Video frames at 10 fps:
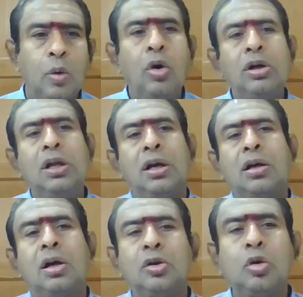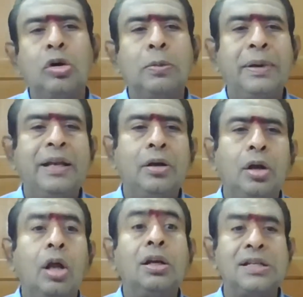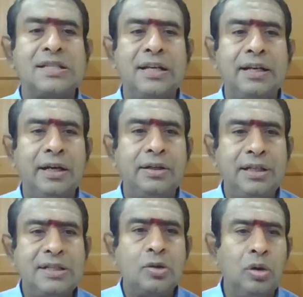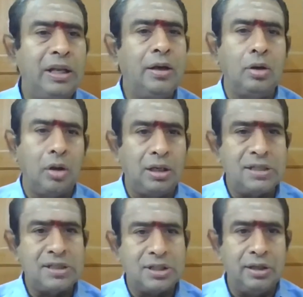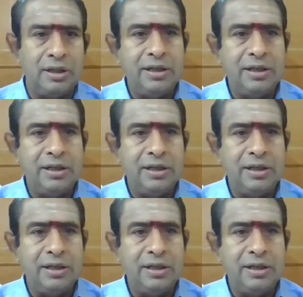owned or controlled by a non-resident is only a non-resident.